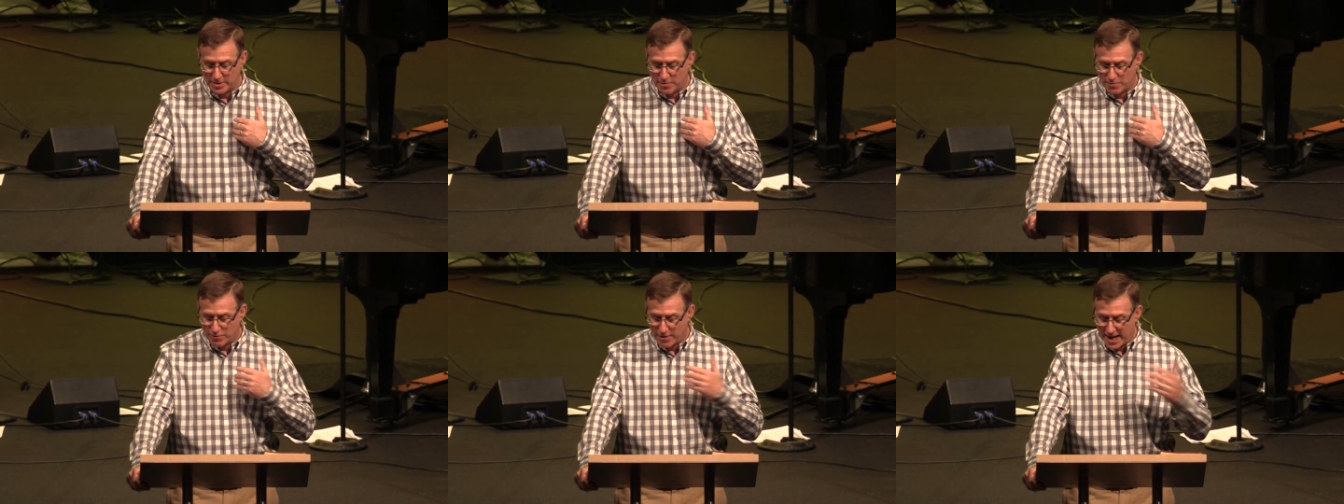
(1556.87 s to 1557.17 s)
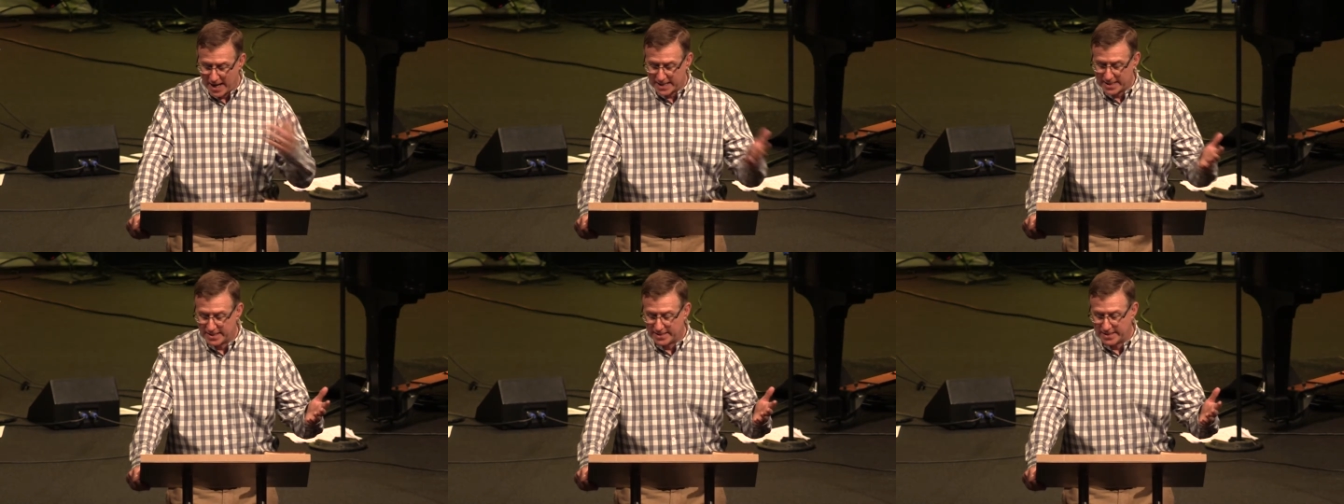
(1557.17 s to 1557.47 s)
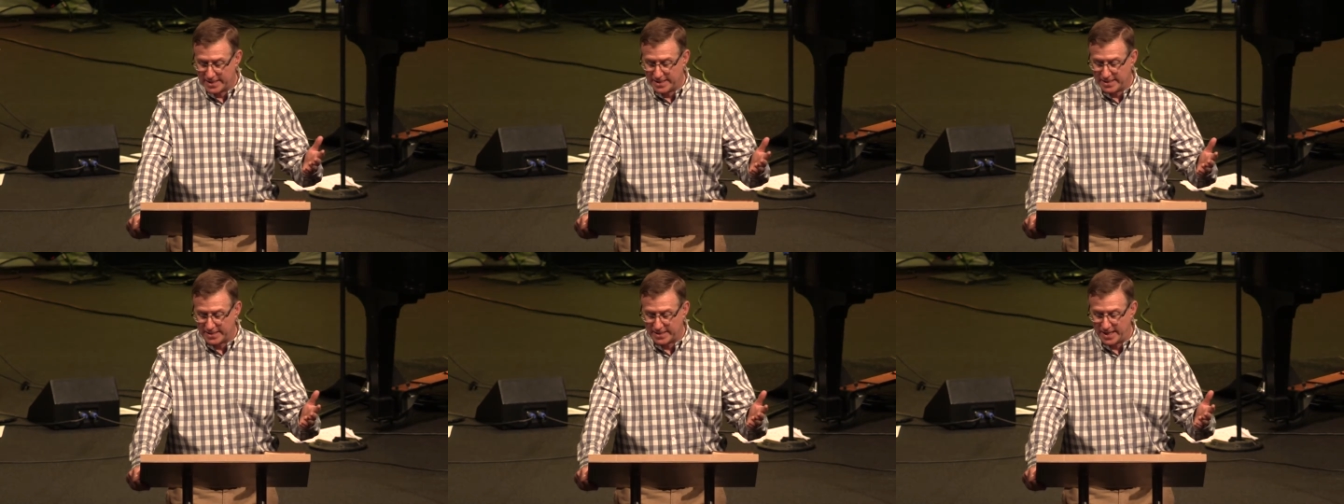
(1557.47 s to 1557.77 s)
practice
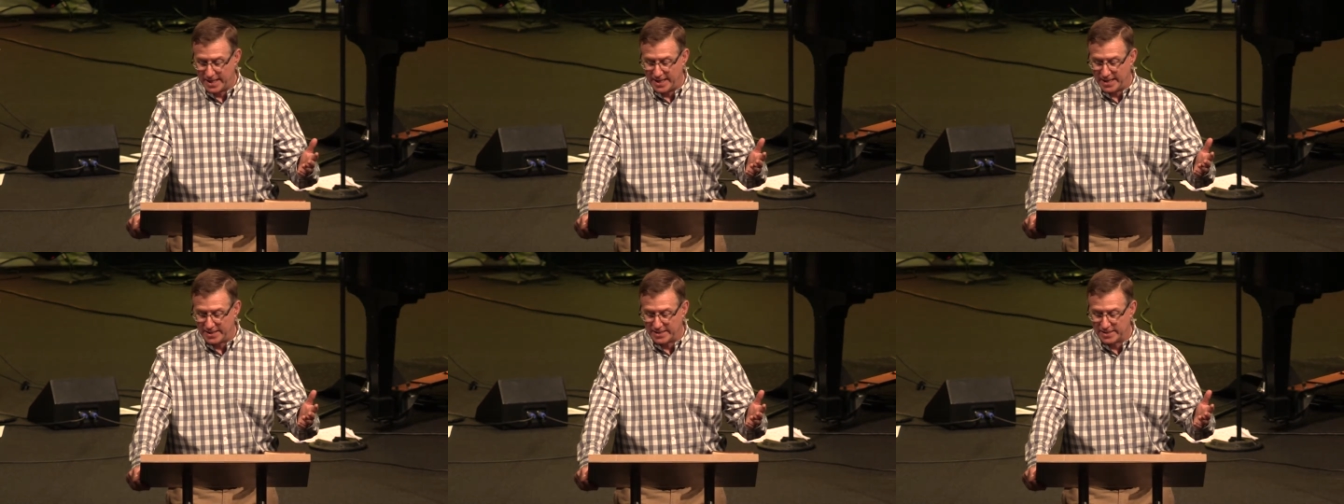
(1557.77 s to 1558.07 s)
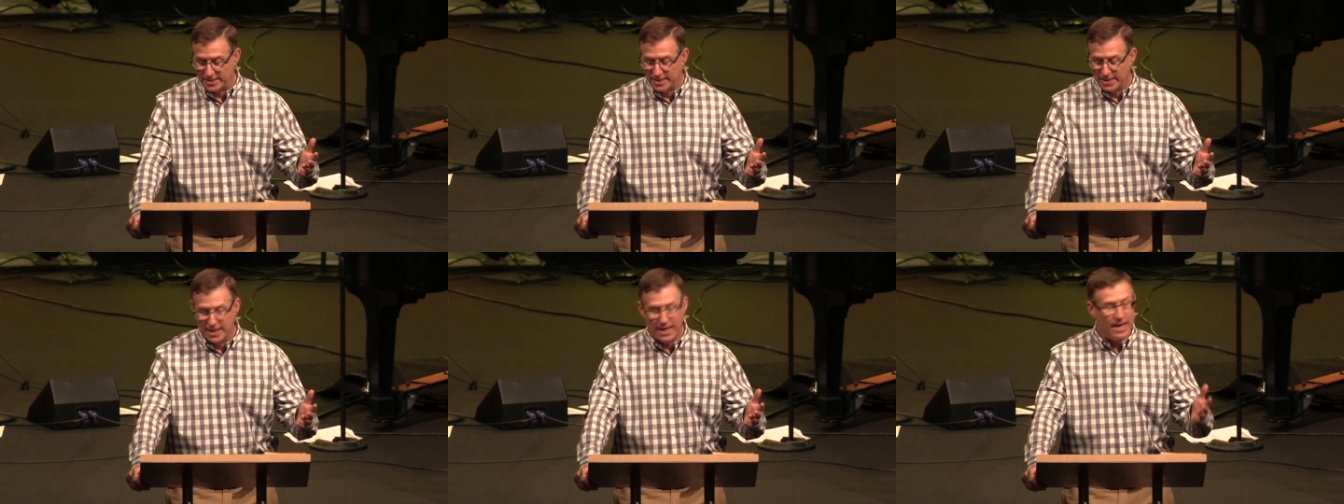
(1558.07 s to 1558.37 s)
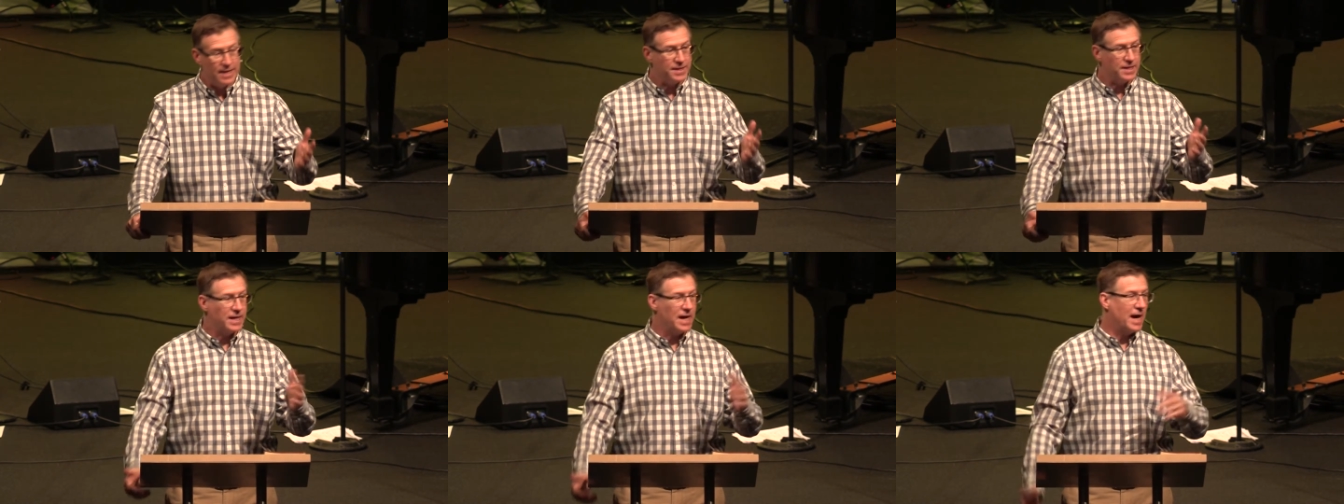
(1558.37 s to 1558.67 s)
these things,
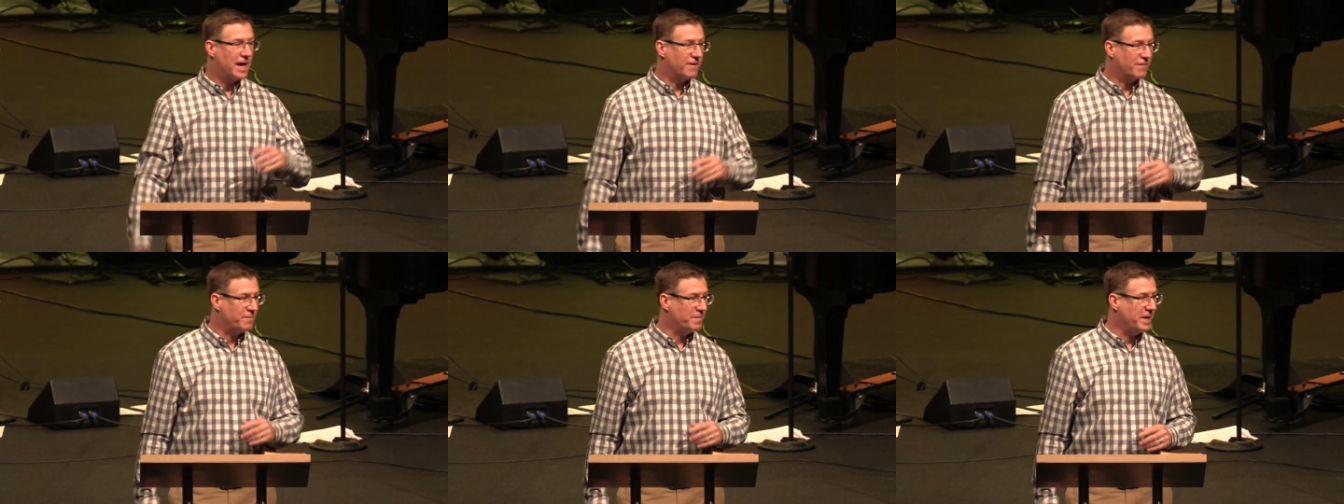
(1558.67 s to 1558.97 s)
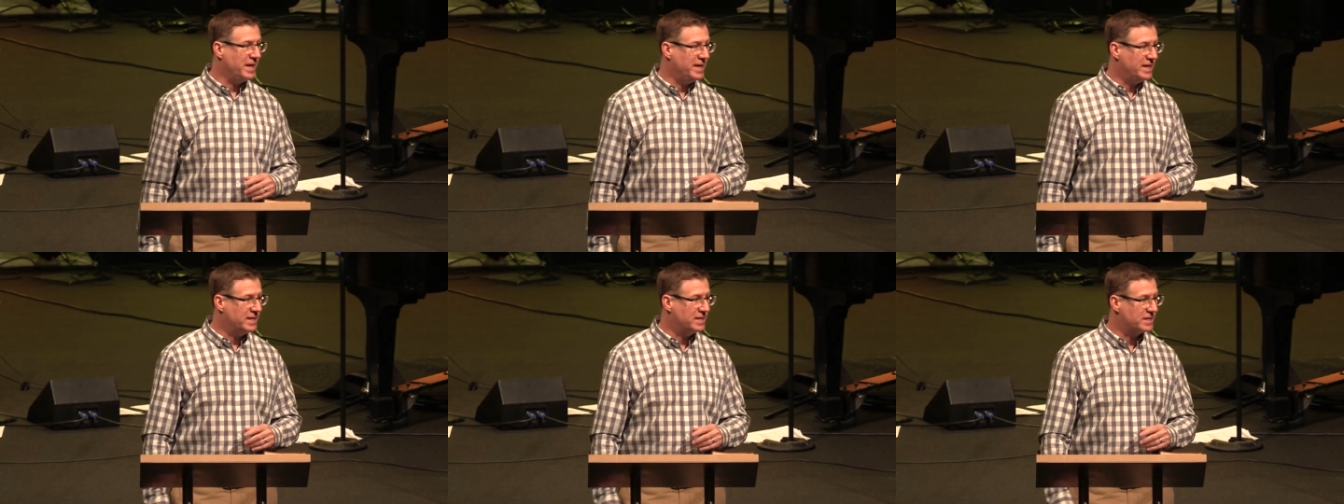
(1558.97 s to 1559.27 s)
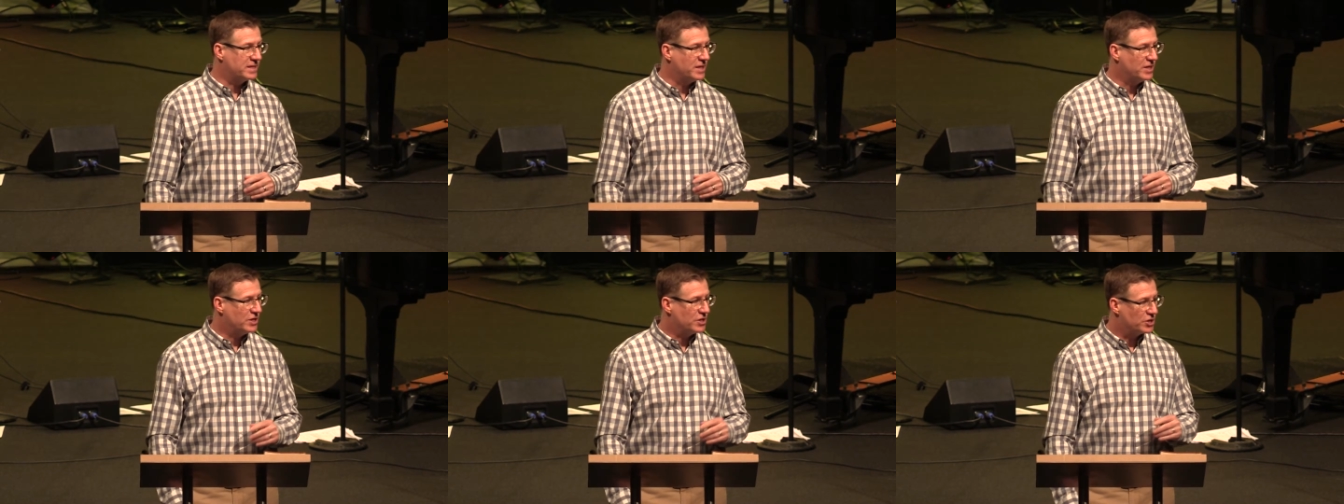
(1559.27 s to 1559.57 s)
and the God of peace
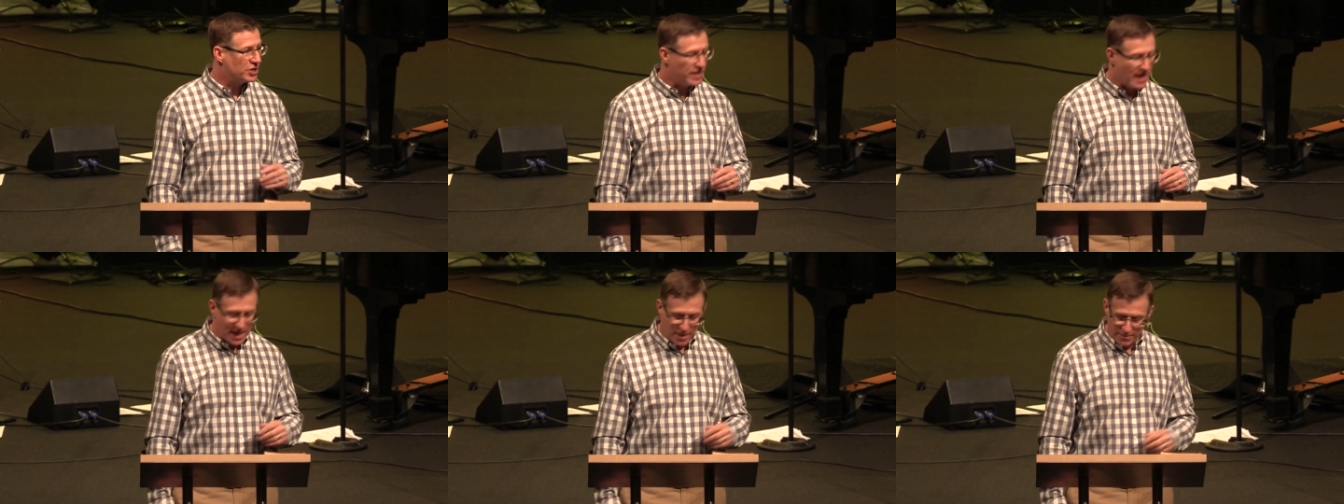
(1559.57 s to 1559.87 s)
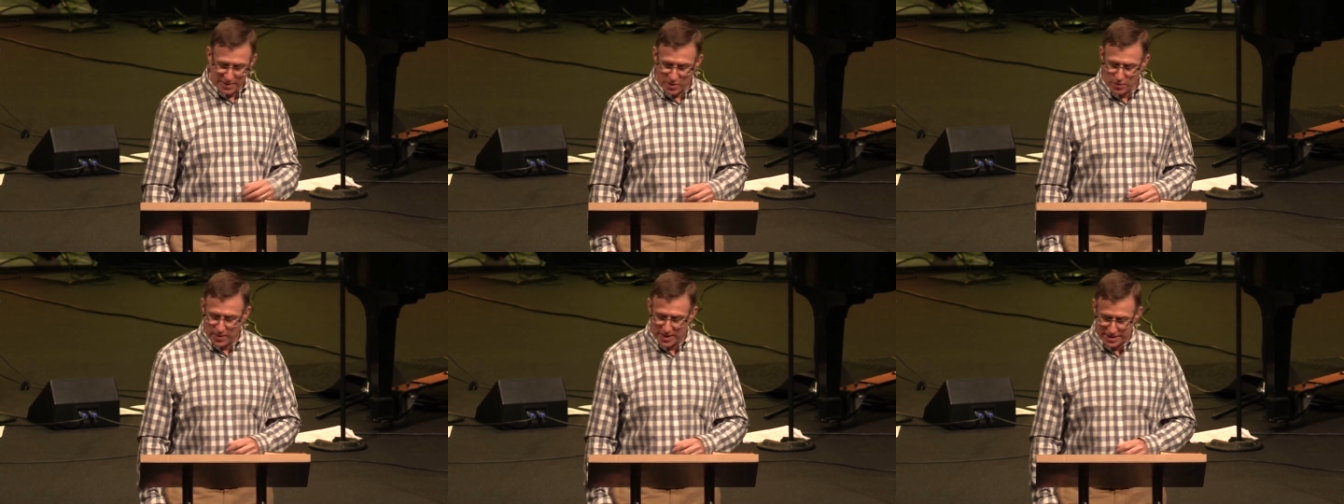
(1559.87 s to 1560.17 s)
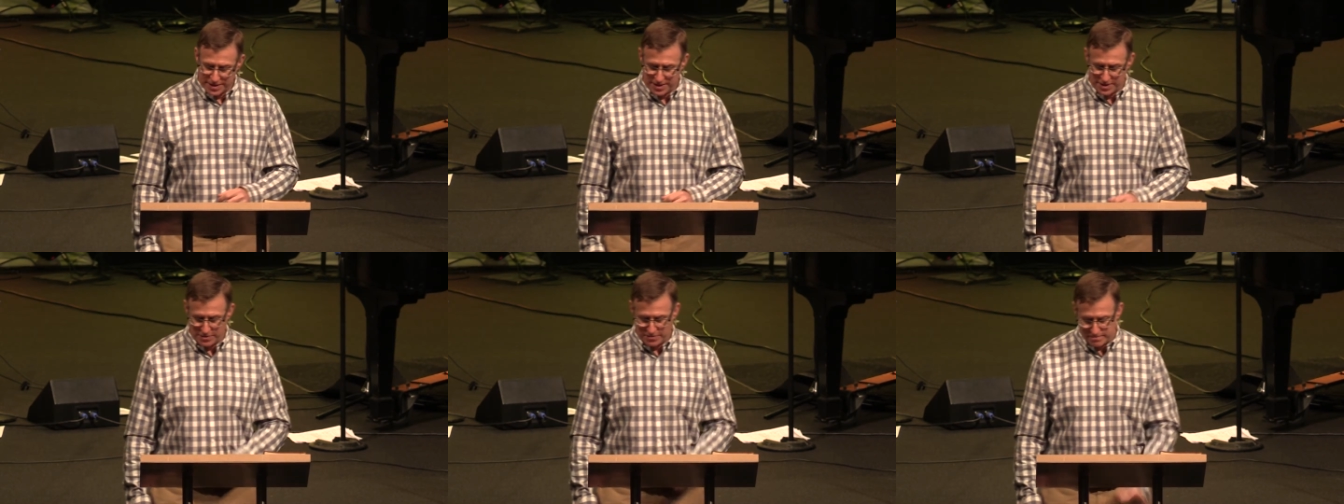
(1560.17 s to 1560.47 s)
shall be
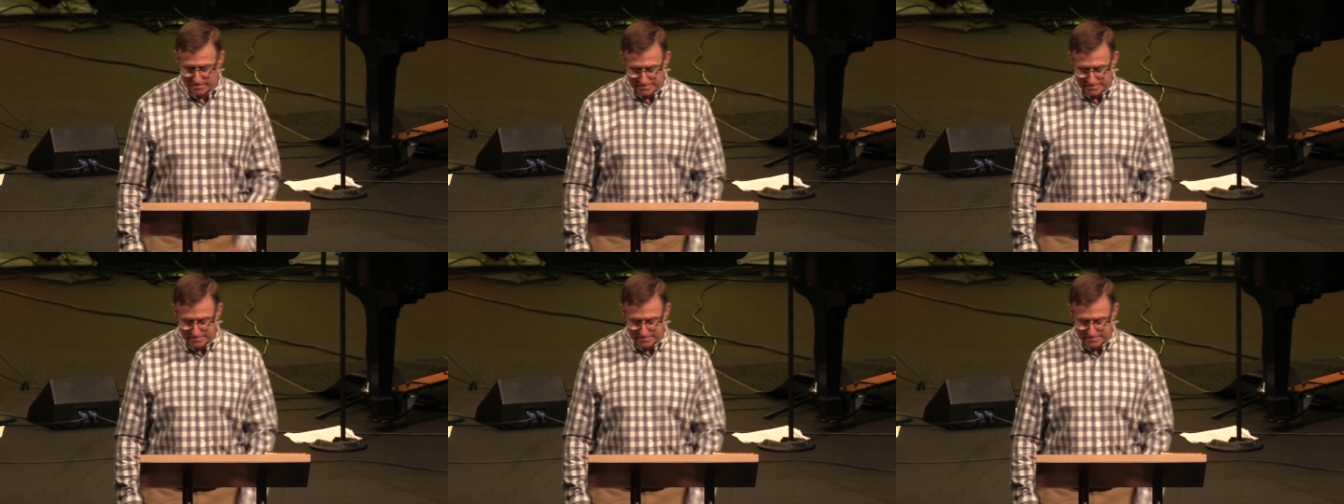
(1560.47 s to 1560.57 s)
with you.